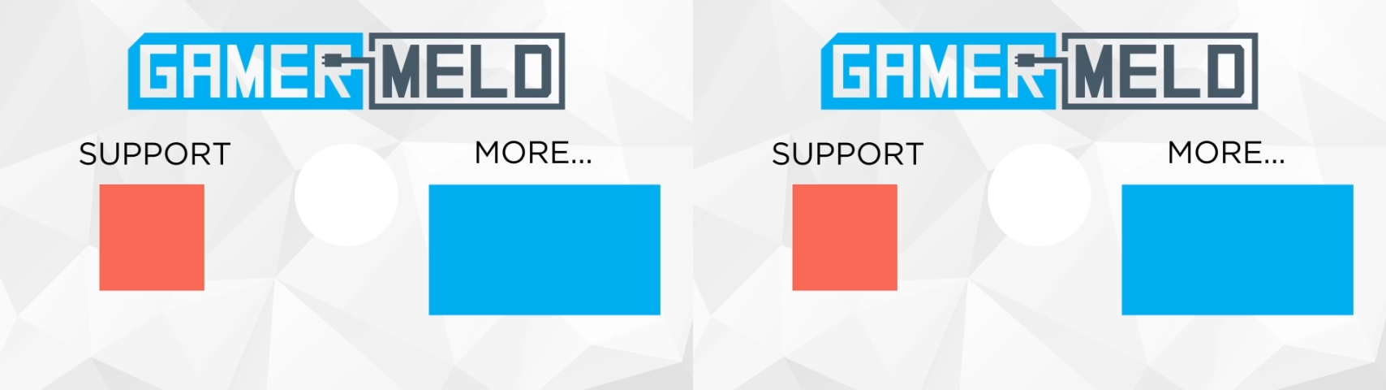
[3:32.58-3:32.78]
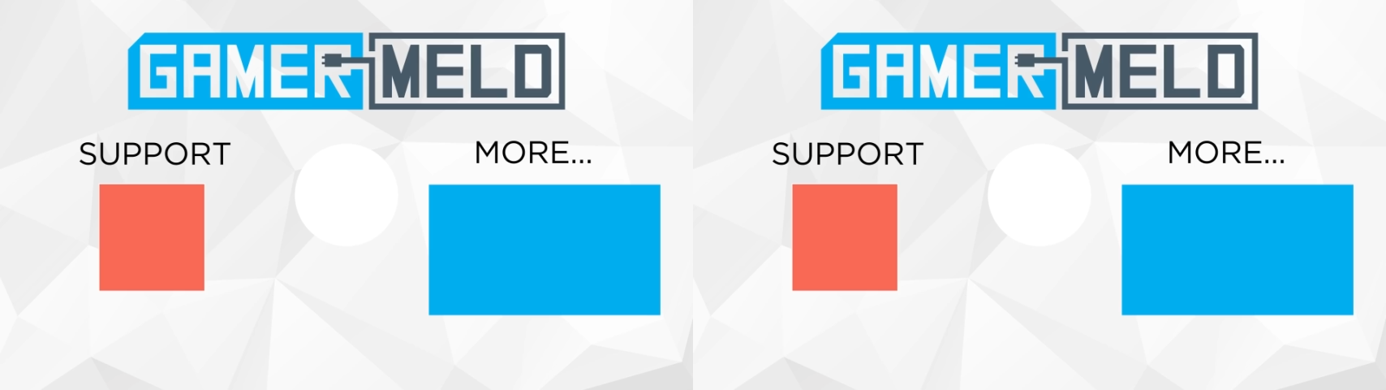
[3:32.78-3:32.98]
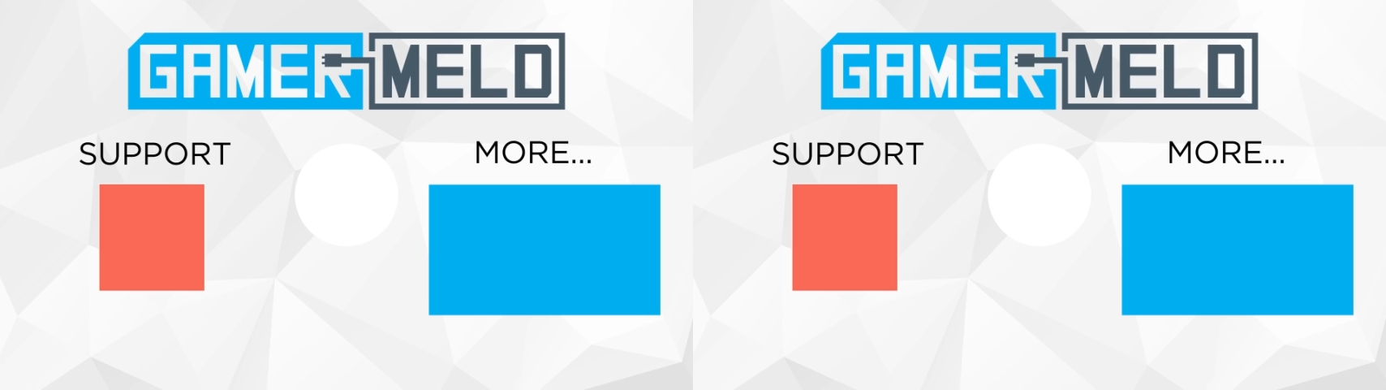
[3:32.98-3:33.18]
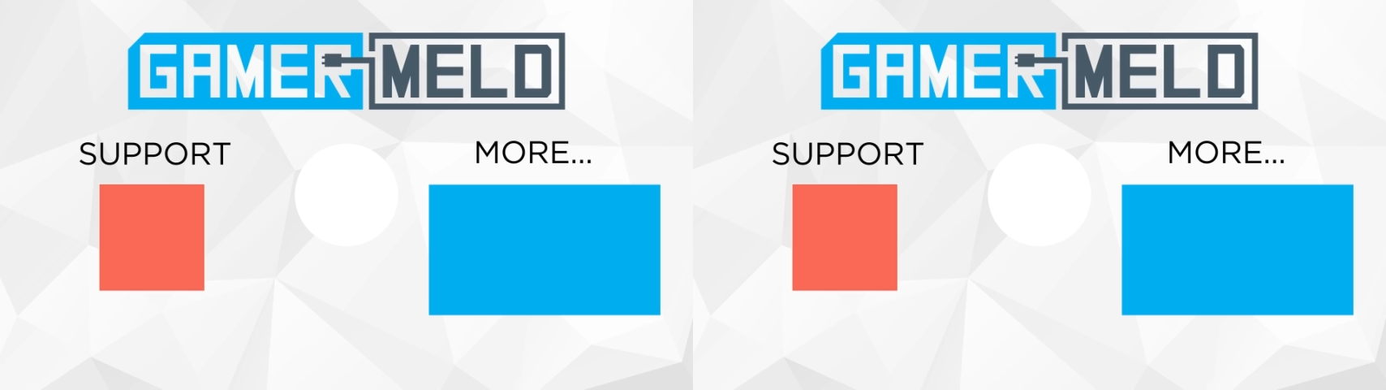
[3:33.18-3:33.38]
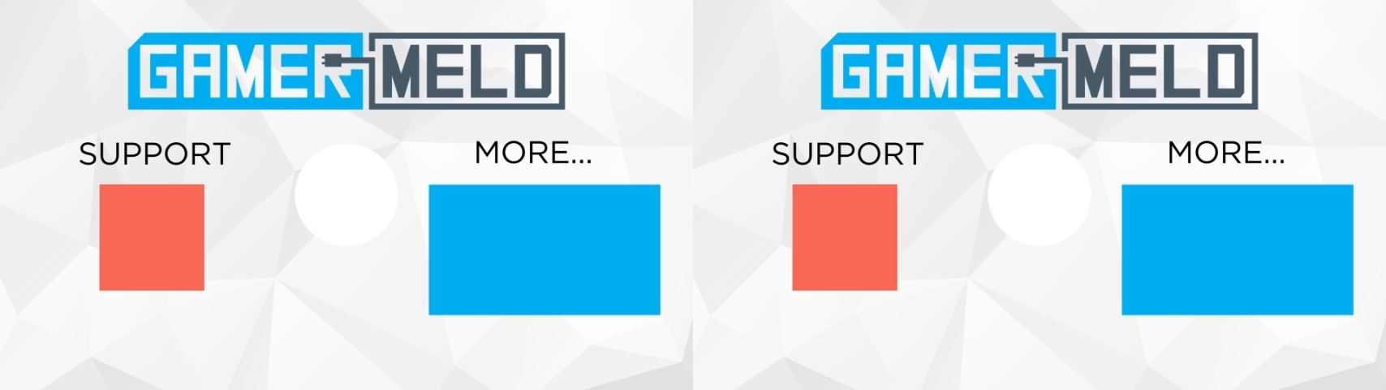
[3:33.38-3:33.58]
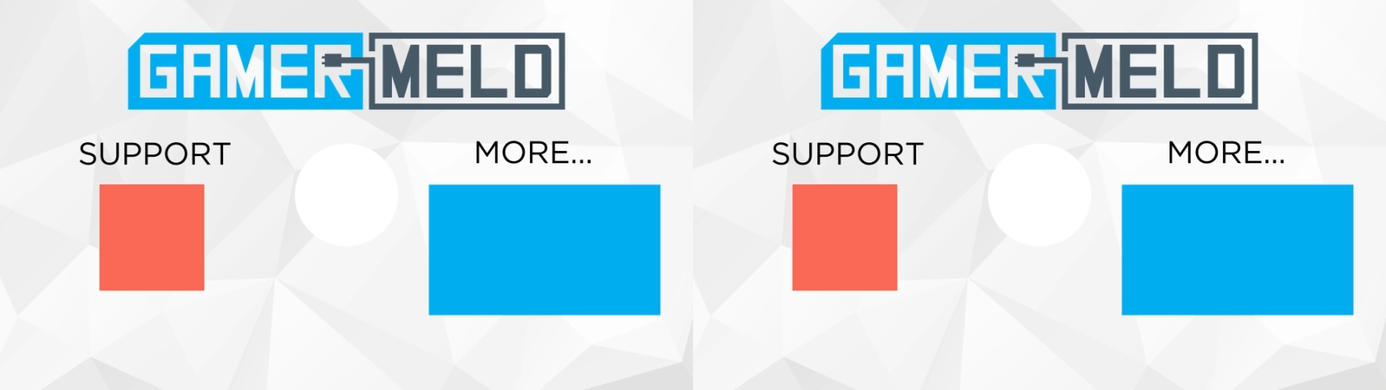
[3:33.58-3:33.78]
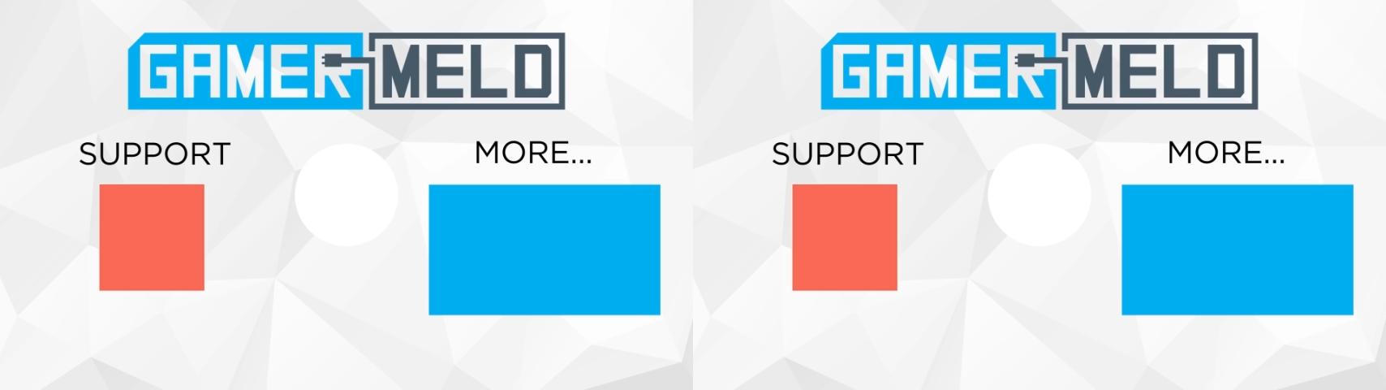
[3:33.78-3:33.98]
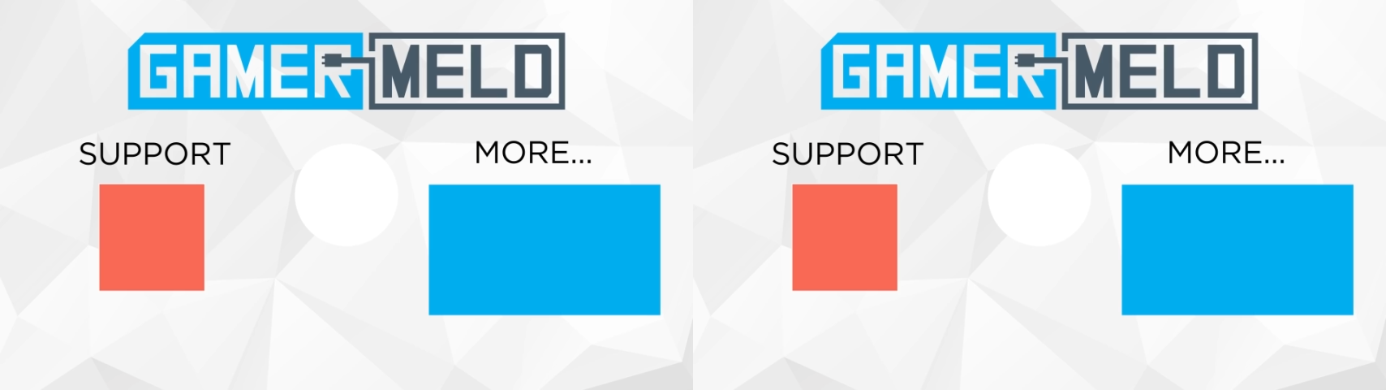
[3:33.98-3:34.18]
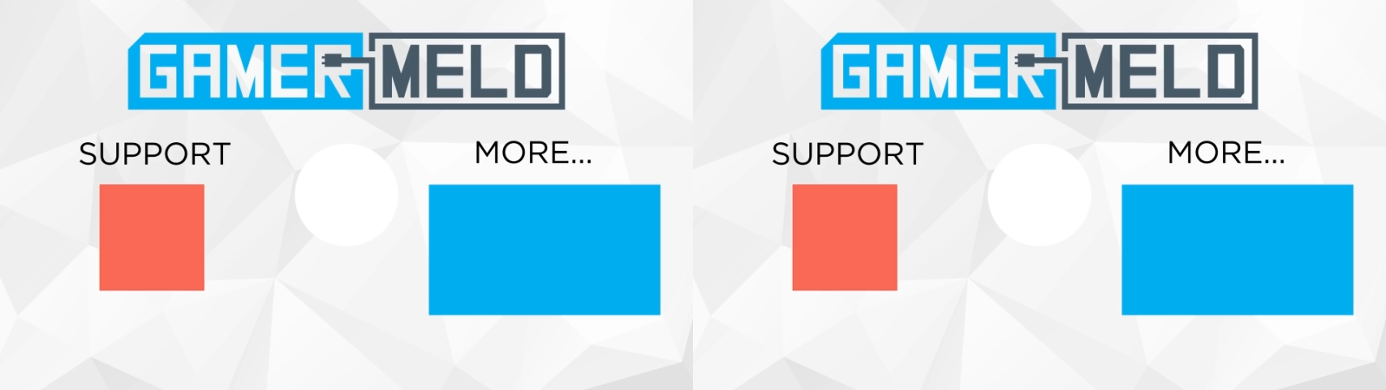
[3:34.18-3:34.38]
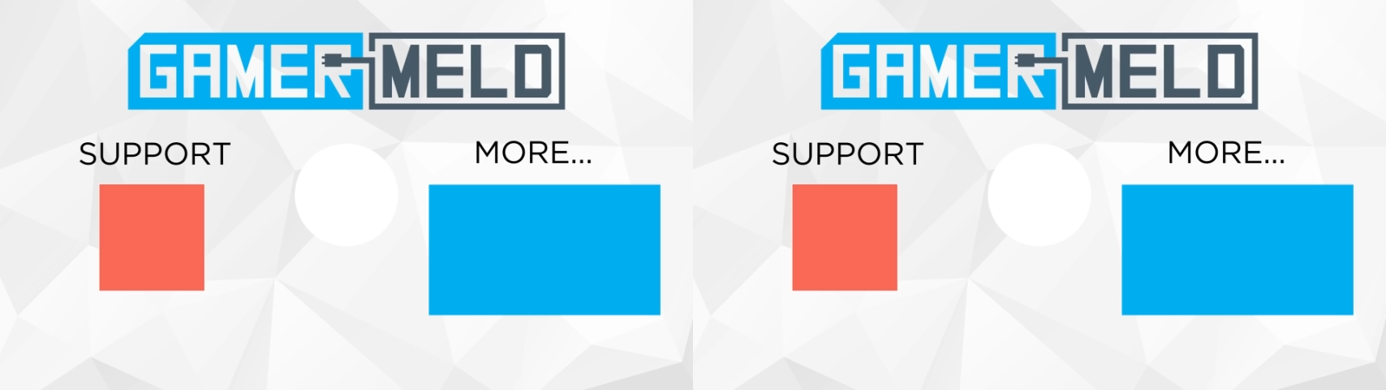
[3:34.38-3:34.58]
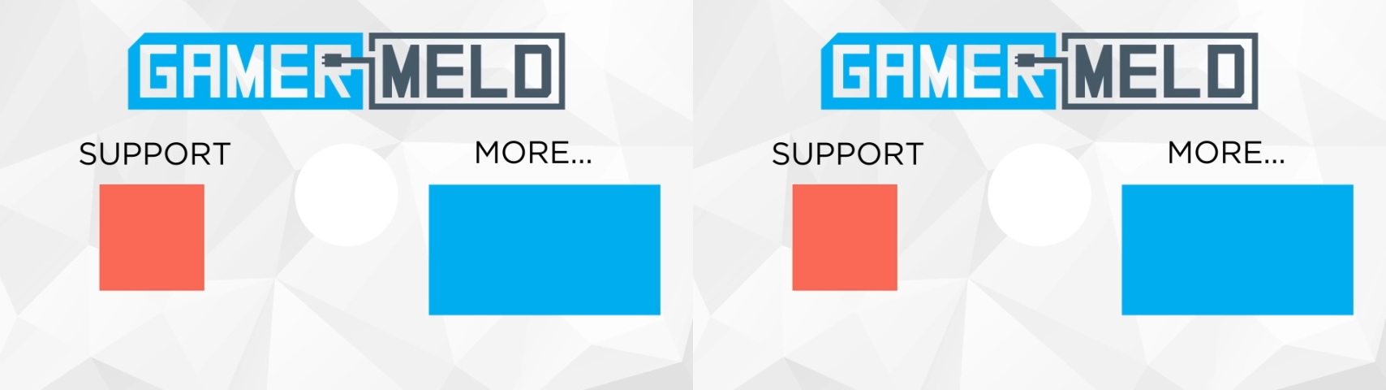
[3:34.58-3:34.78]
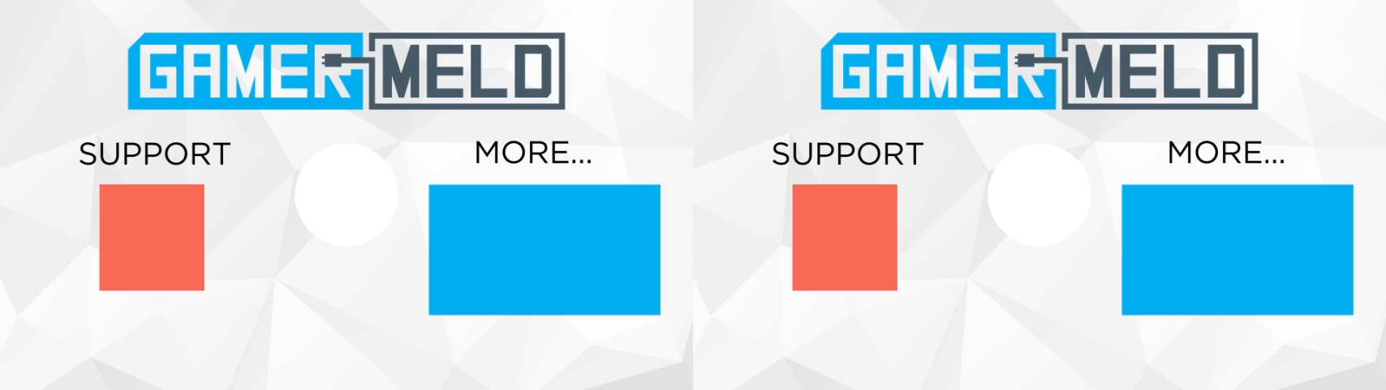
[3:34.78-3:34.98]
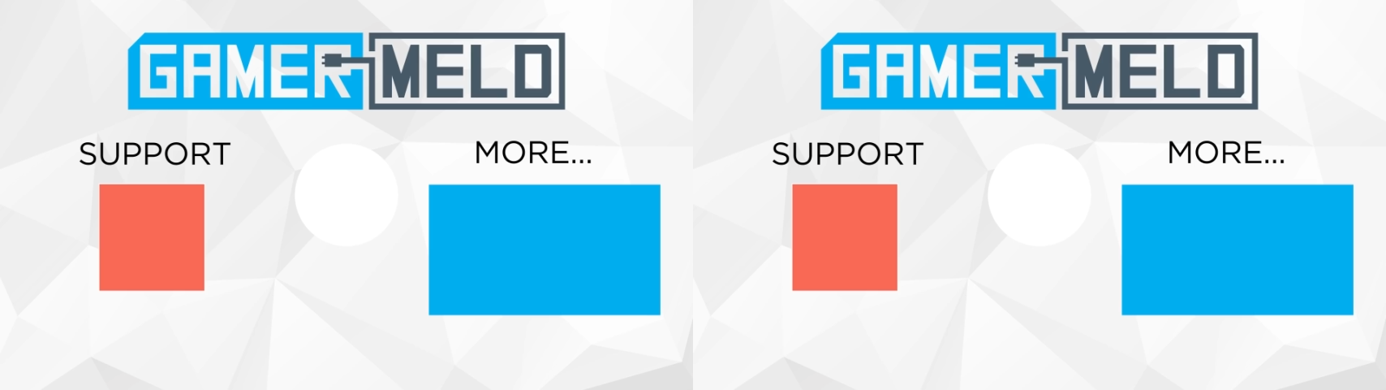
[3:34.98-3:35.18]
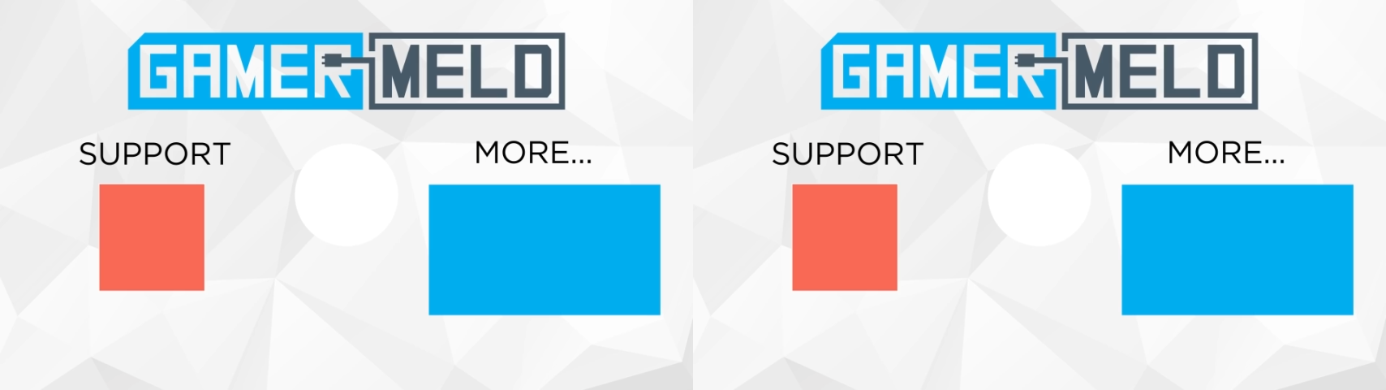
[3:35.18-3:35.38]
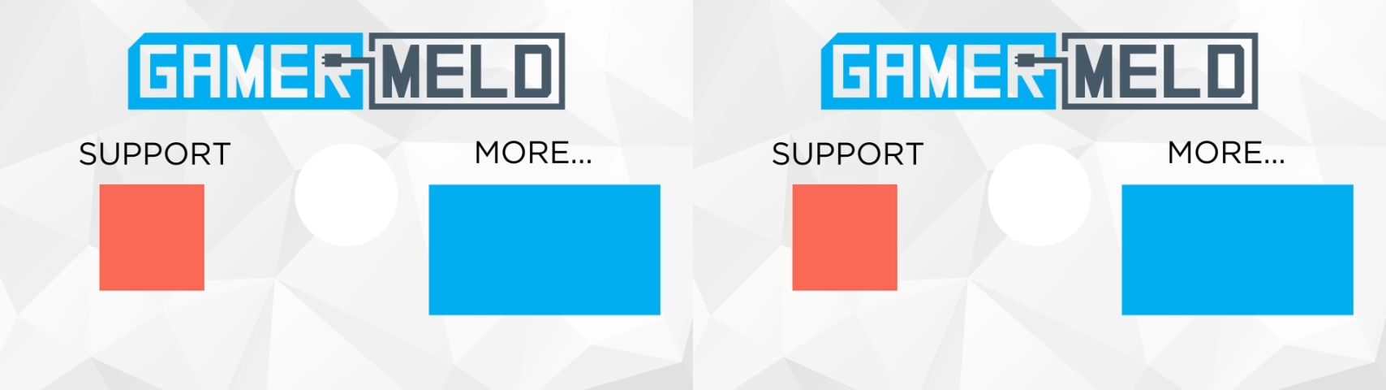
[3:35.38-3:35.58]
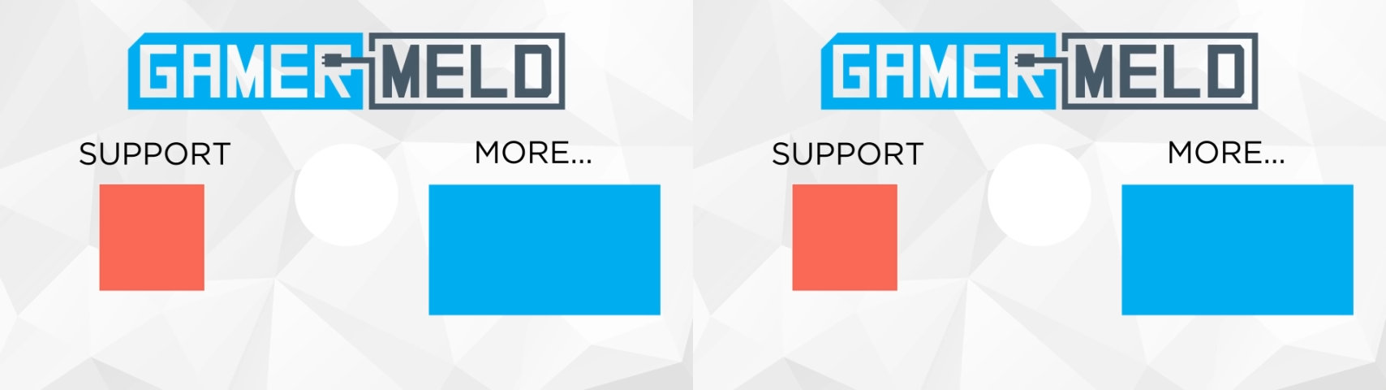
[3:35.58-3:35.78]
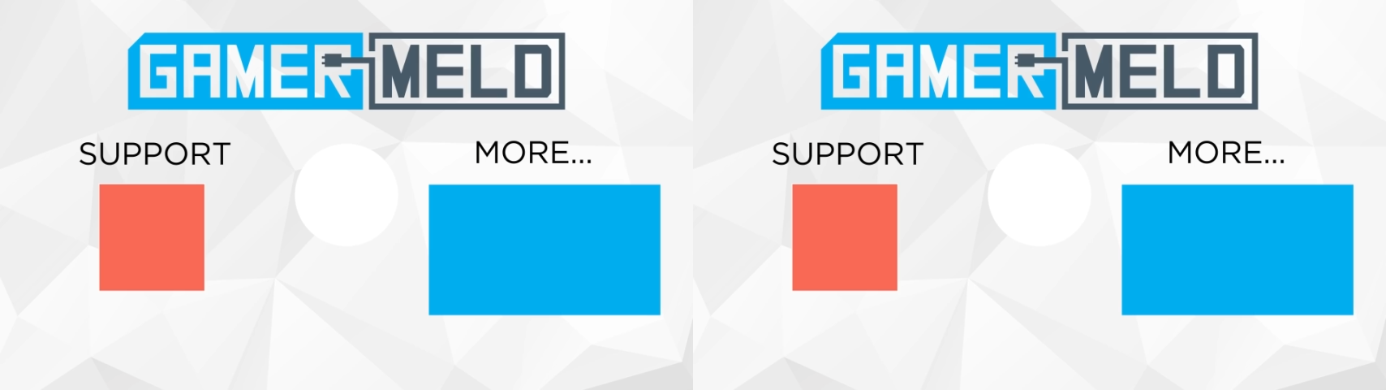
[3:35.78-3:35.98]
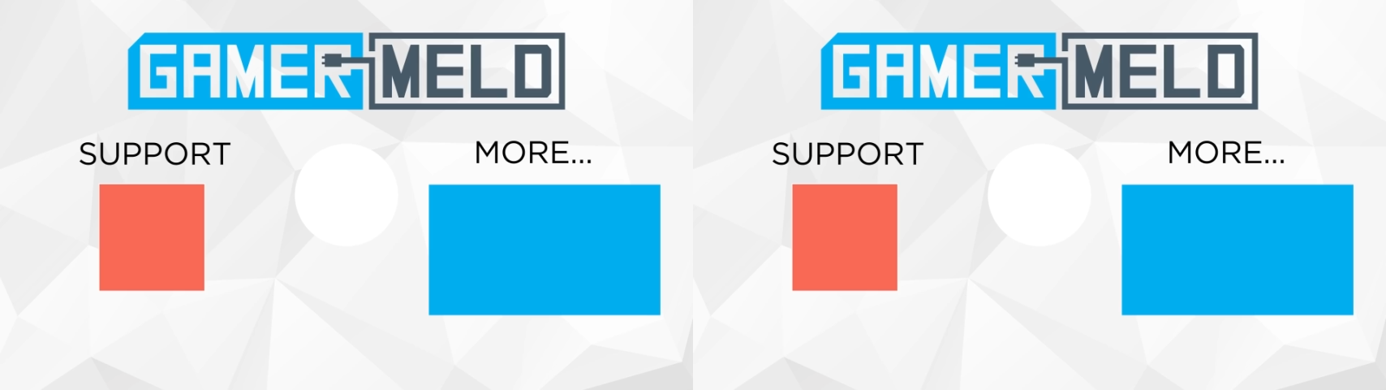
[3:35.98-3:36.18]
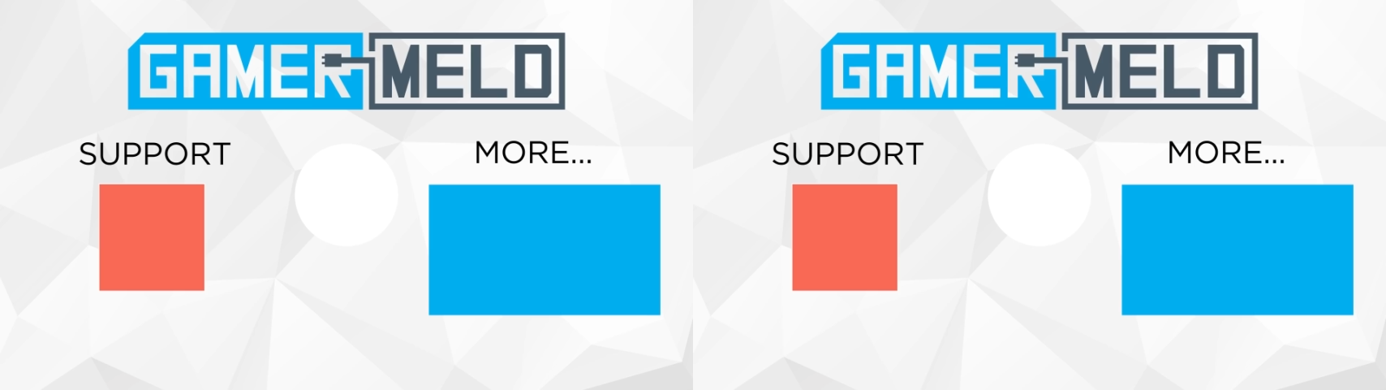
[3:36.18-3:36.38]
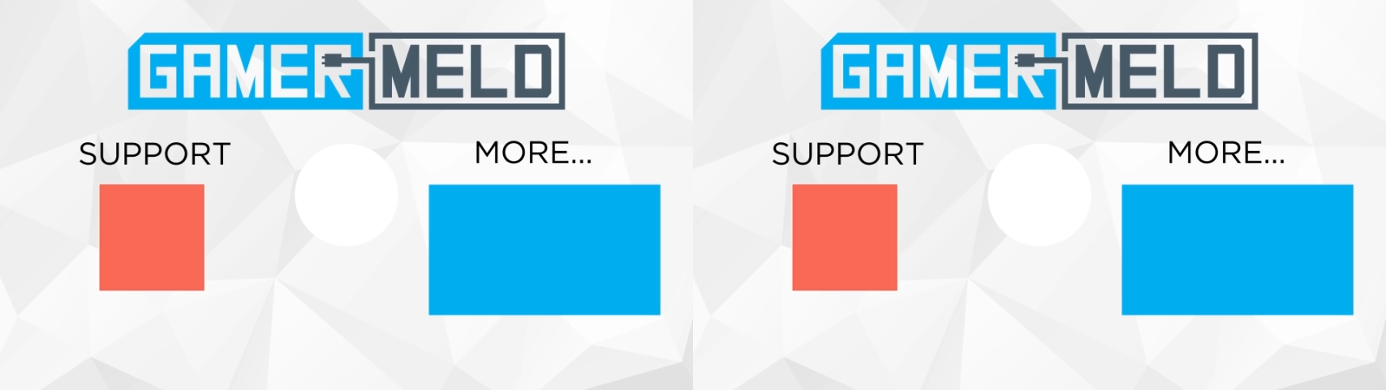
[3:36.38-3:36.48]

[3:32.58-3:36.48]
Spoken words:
(no speaker visible)